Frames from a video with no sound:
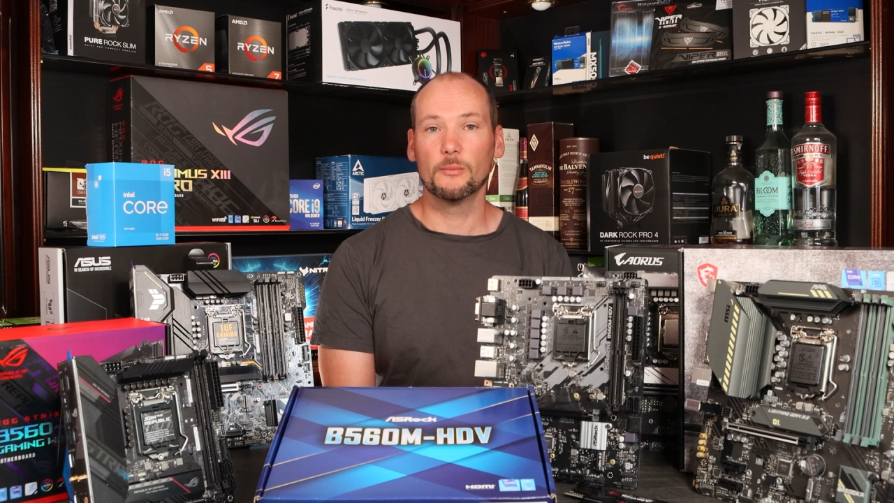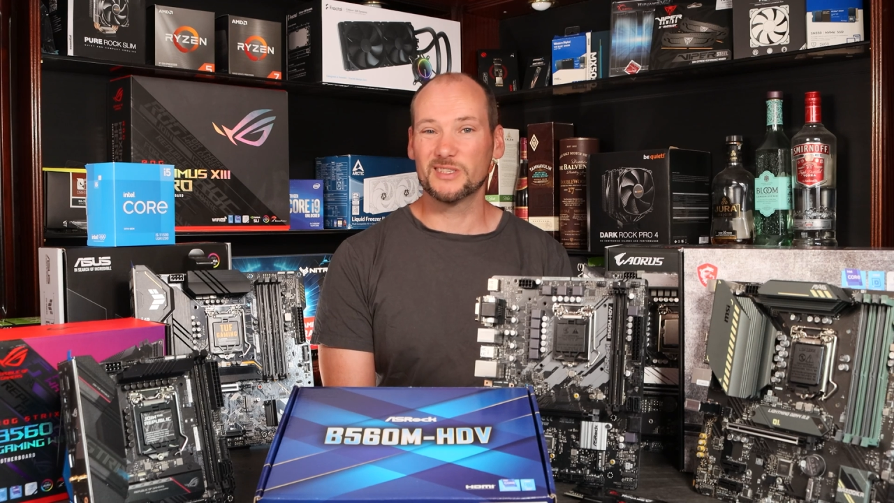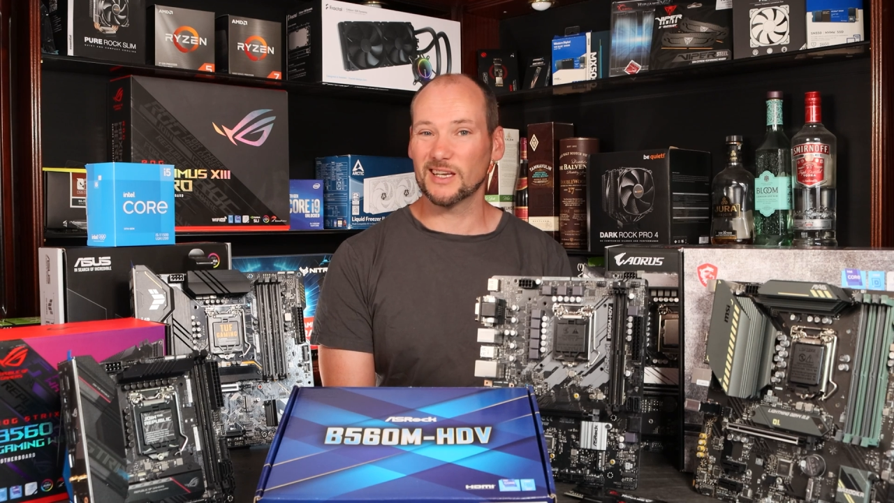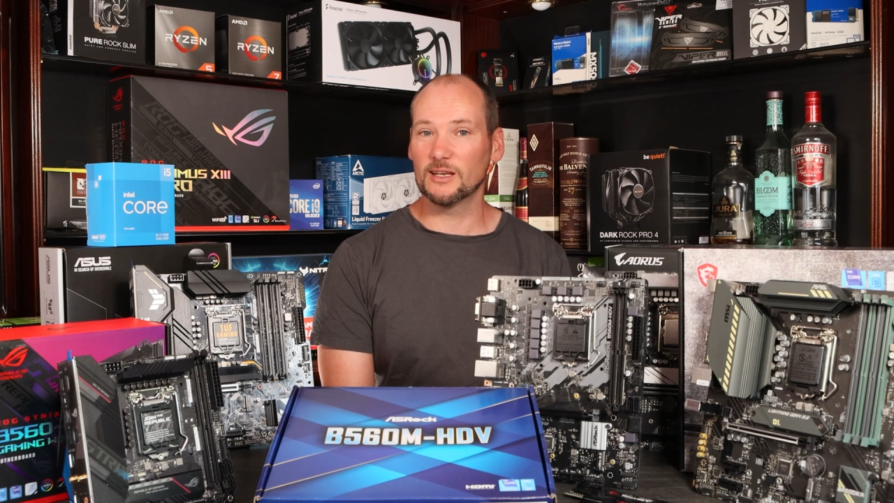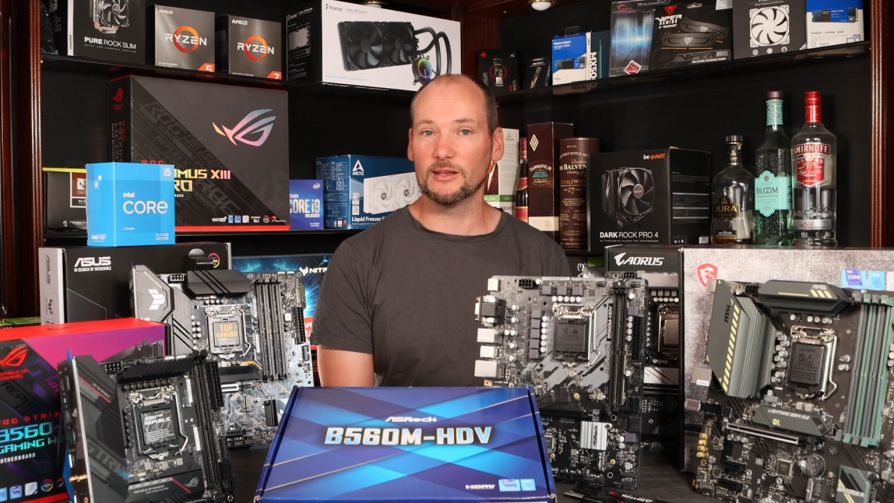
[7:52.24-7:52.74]

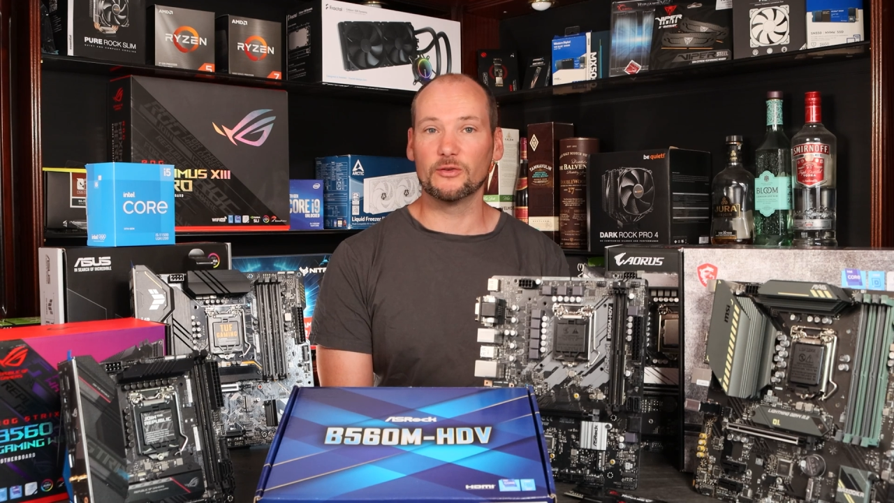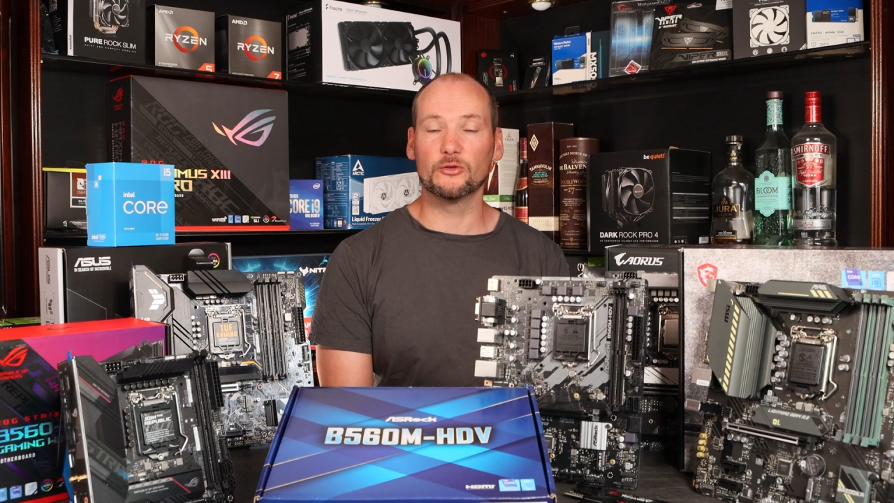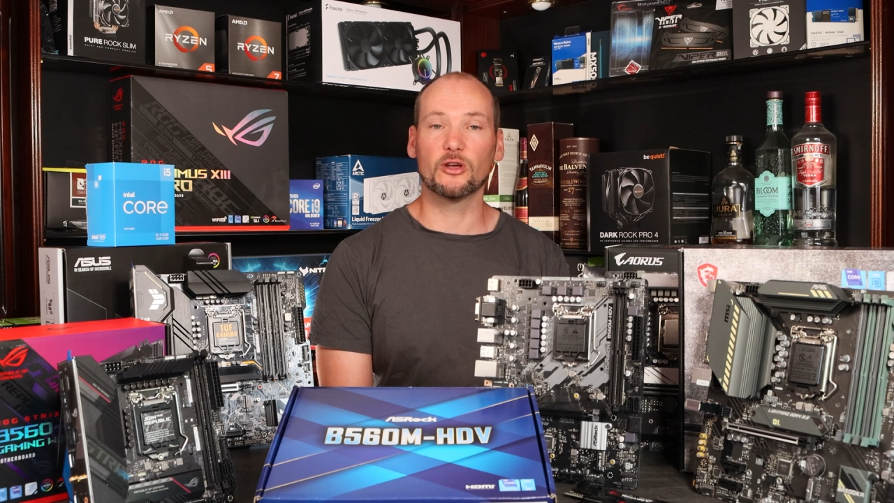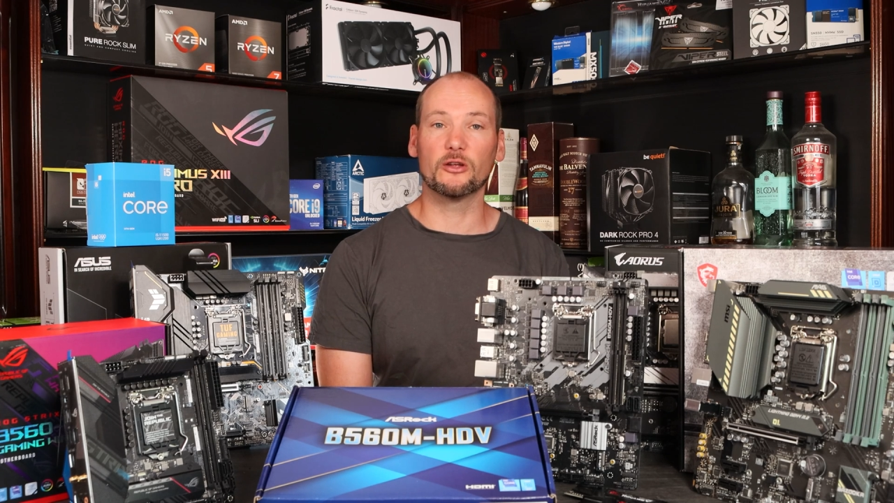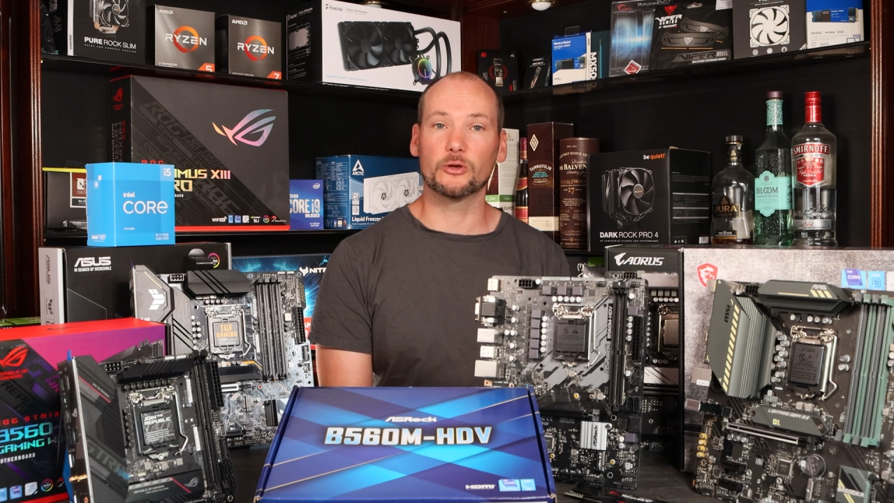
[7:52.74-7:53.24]
particularly if
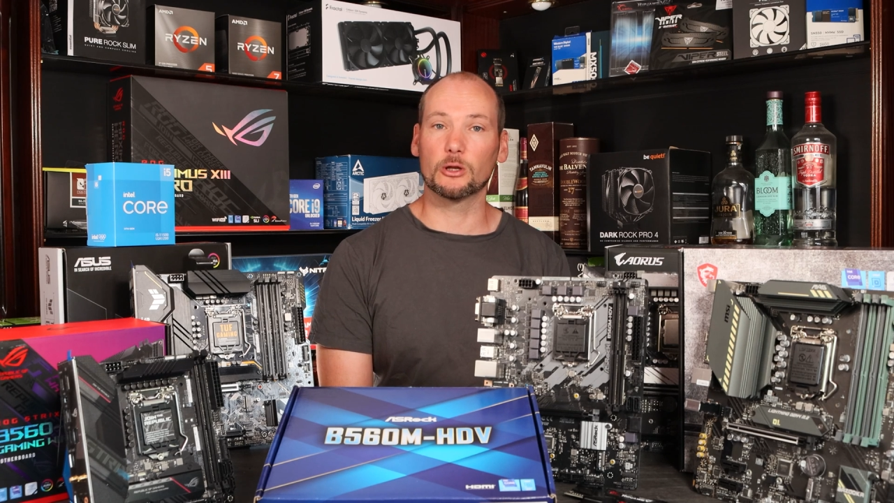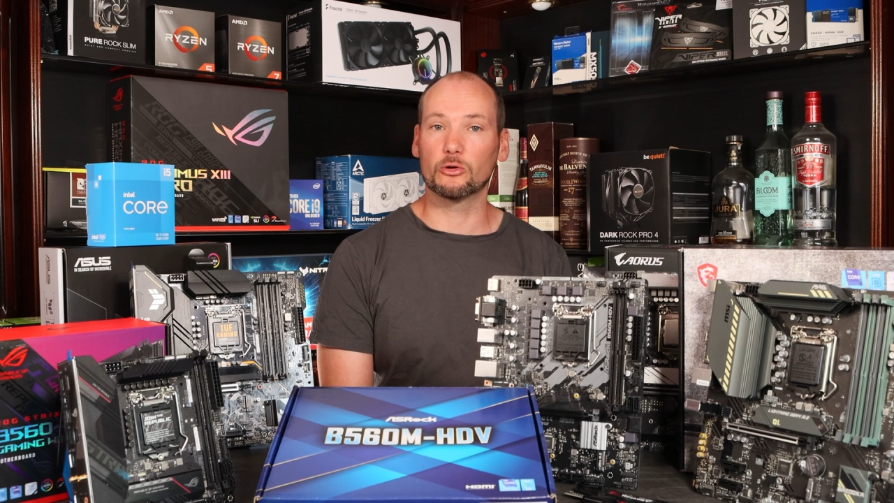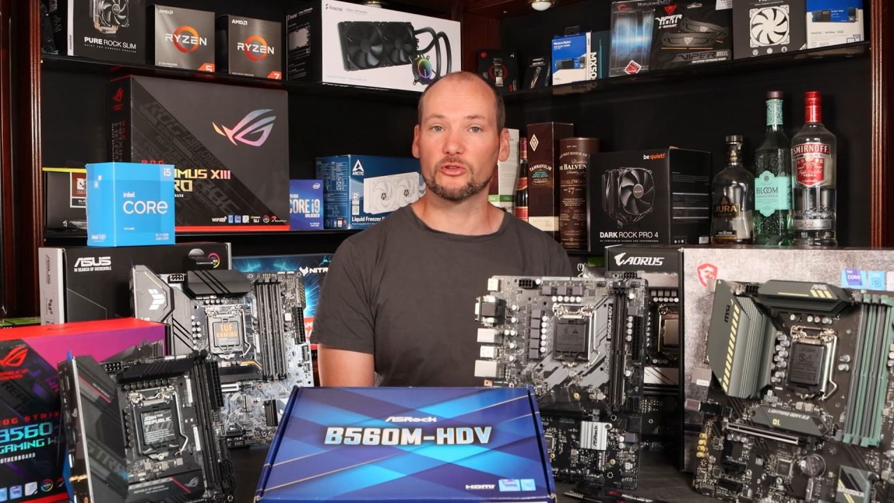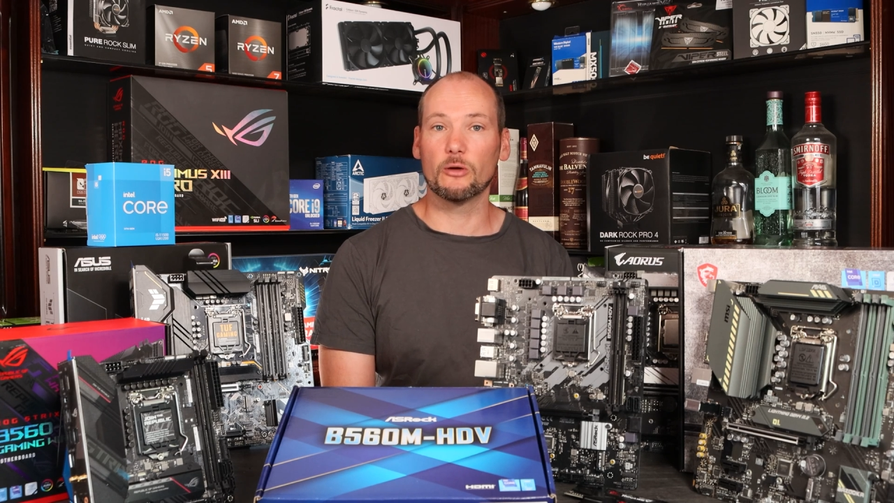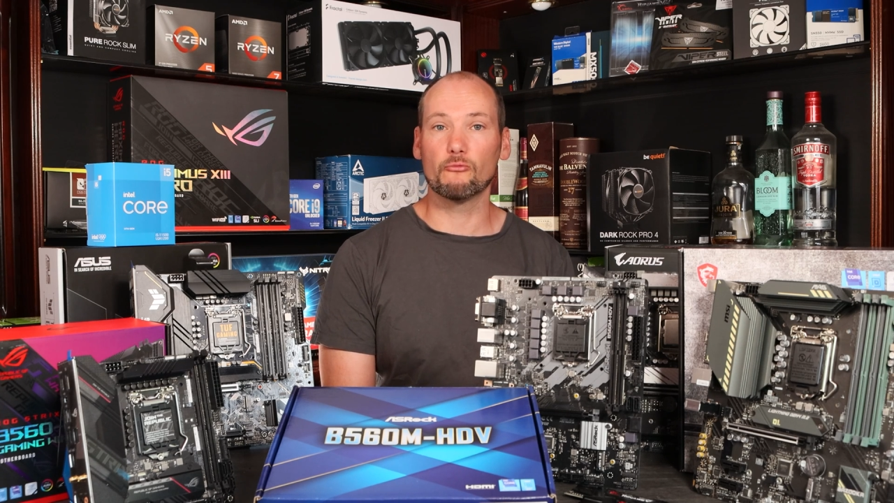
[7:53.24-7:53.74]
you start doing
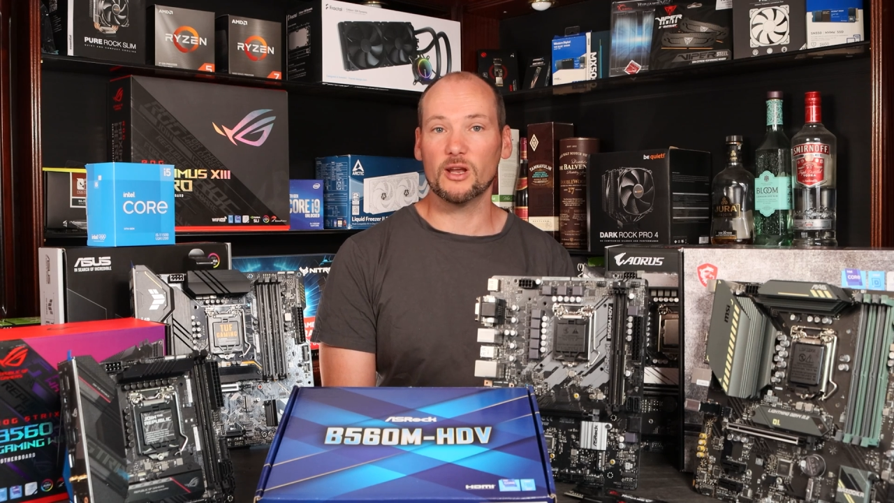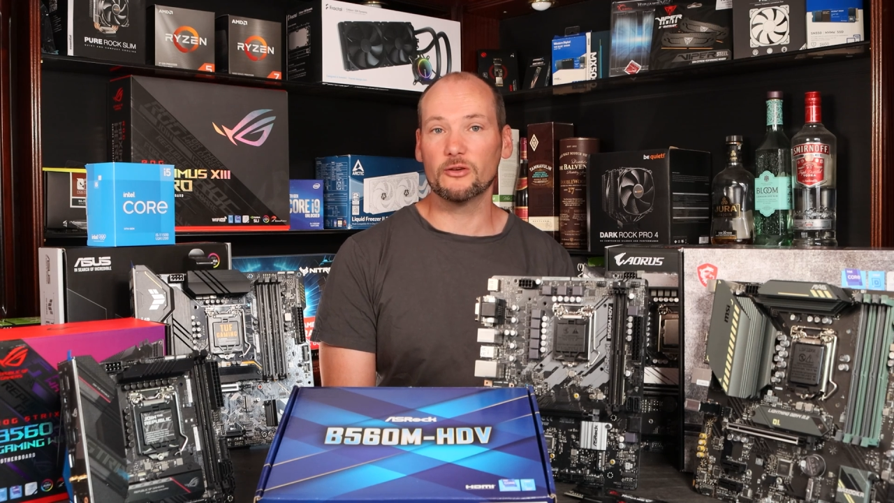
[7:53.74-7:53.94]
long-term